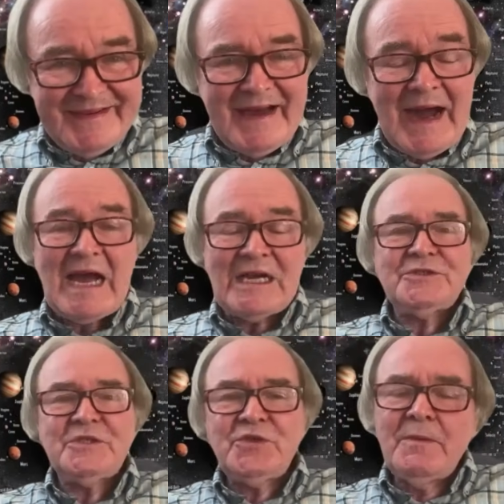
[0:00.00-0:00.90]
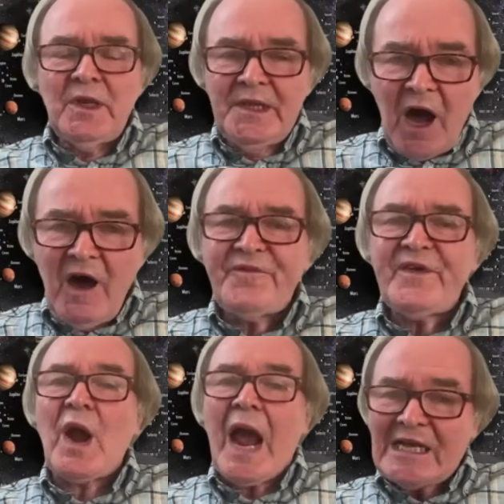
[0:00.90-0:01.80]
The
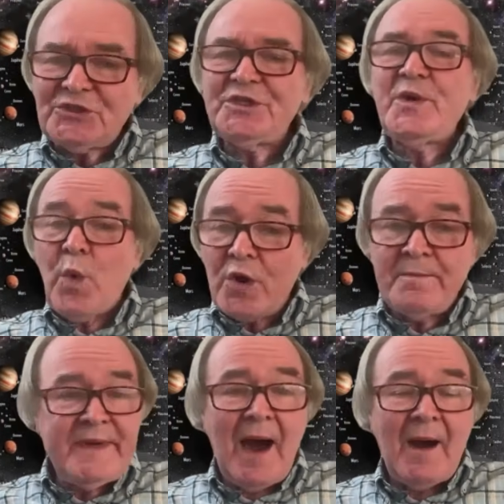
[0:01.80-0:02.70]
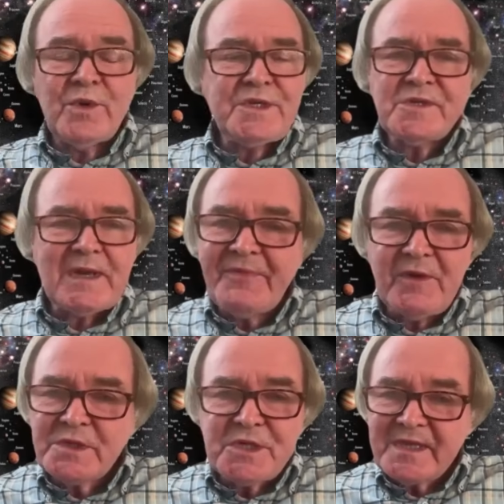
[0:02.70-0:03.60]
laughing actually woke me up, which is
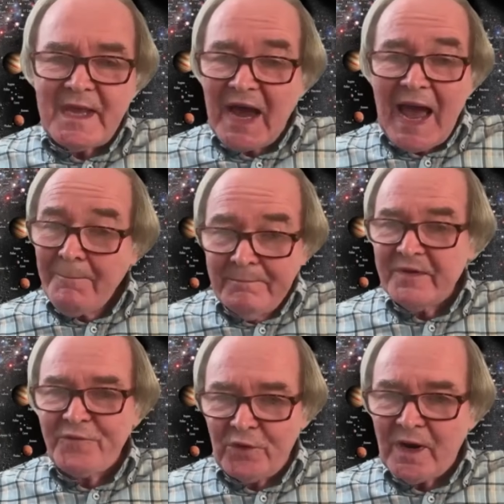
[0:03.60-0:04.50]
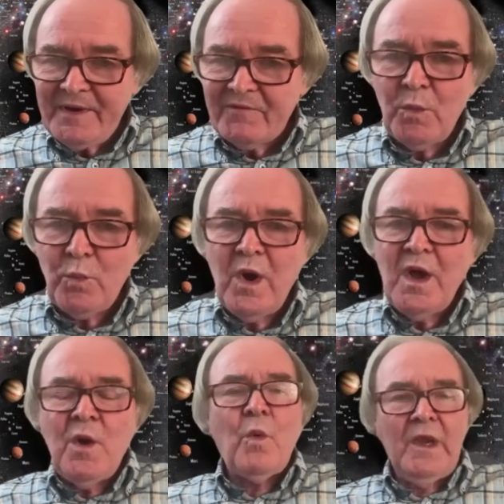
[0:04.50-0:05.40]
something which has never happened before. I've never
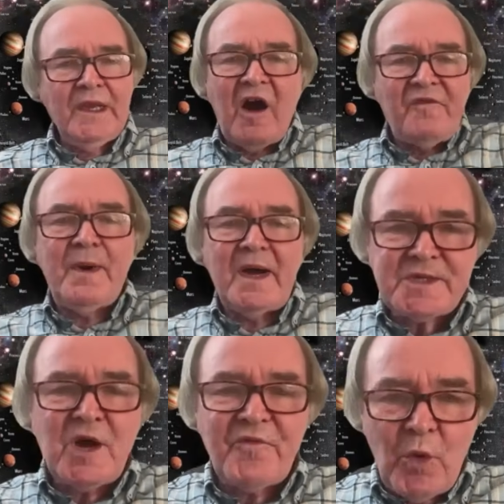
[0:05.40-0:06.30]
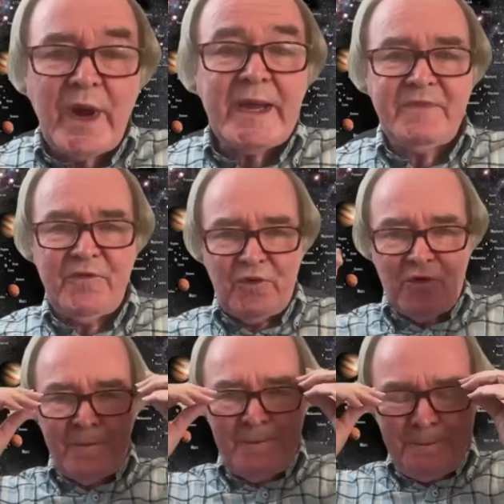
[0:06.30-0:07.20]
laughed myself awake
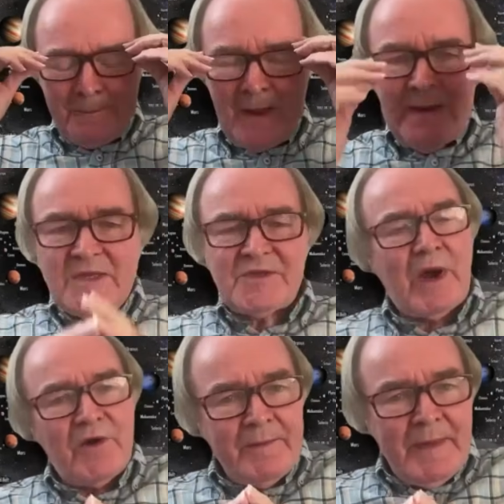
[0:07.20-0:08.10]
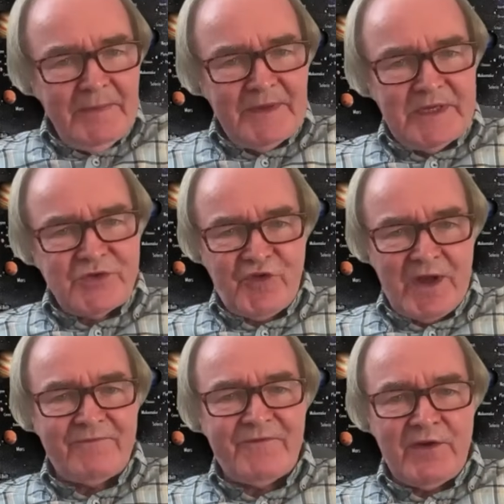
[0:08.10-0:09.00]
before. So I remembered this
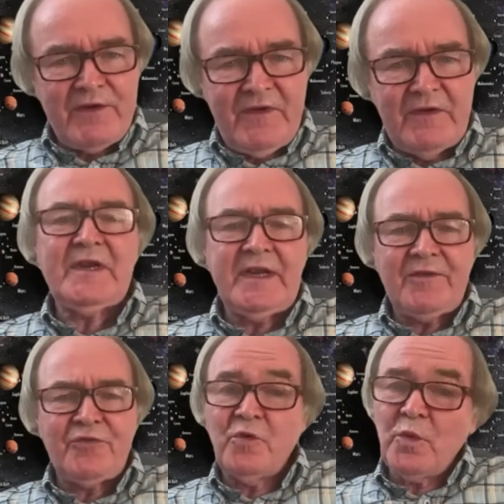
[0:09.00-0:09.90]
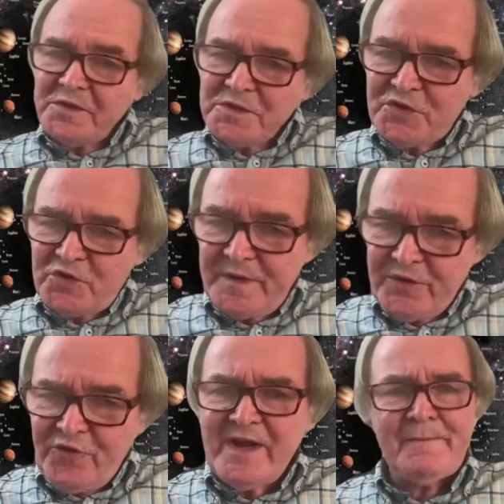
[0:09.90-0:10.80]
dream very vividly and thought, what a stupid
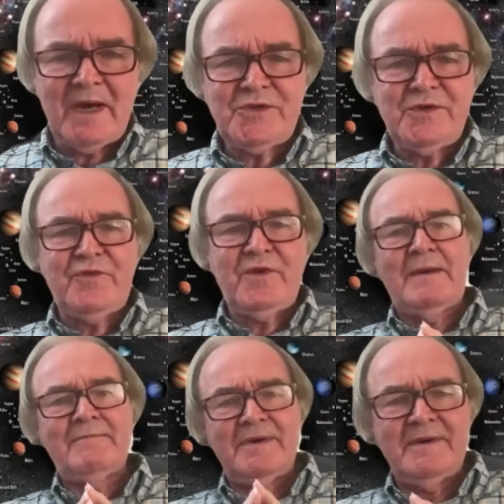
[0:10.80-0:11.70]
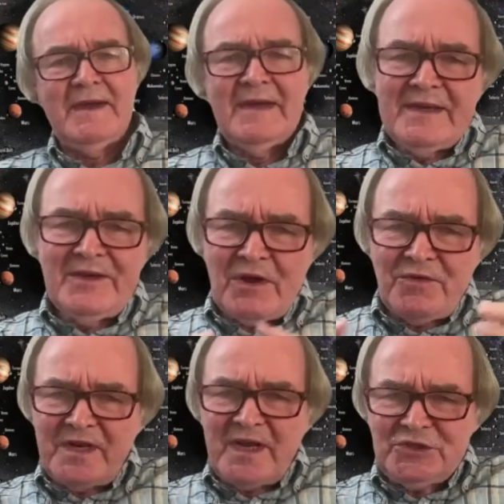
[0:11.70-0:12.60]
dream. I should remember,
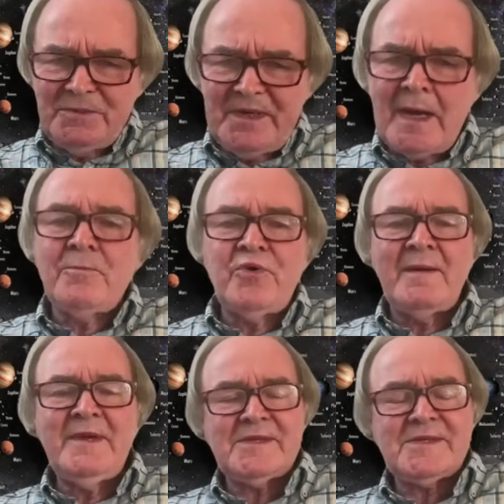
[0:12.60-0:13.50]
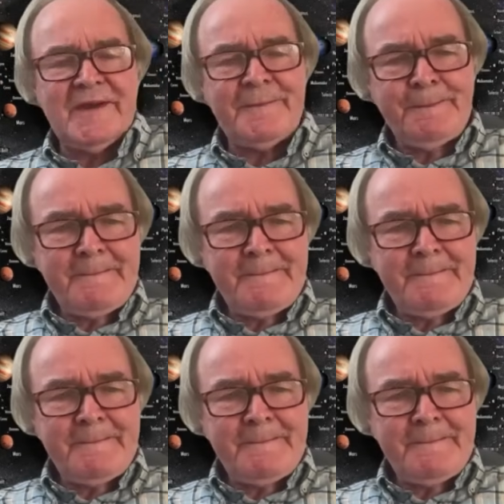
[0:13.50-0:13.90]
that I should become prime minister.